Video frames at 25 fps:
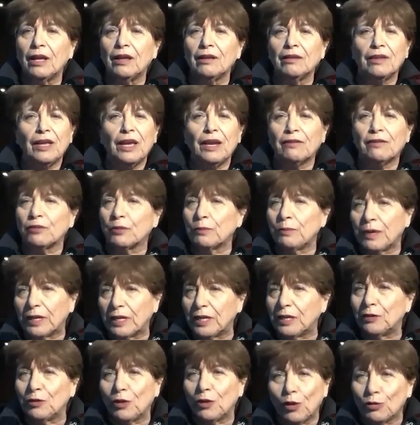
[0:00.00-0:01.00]
everybody
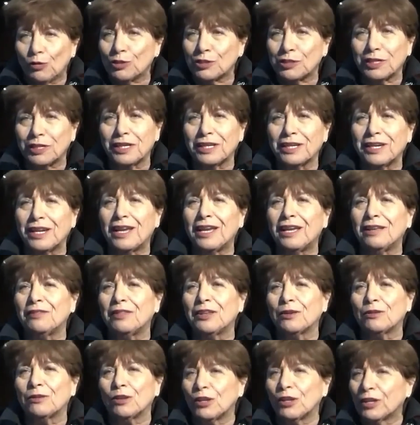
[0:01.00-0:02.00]
knows it, and
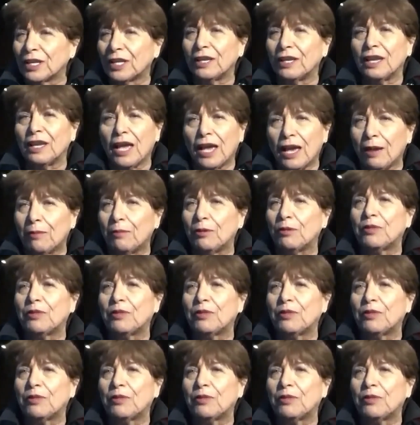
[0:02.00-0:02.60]
they're looking at it.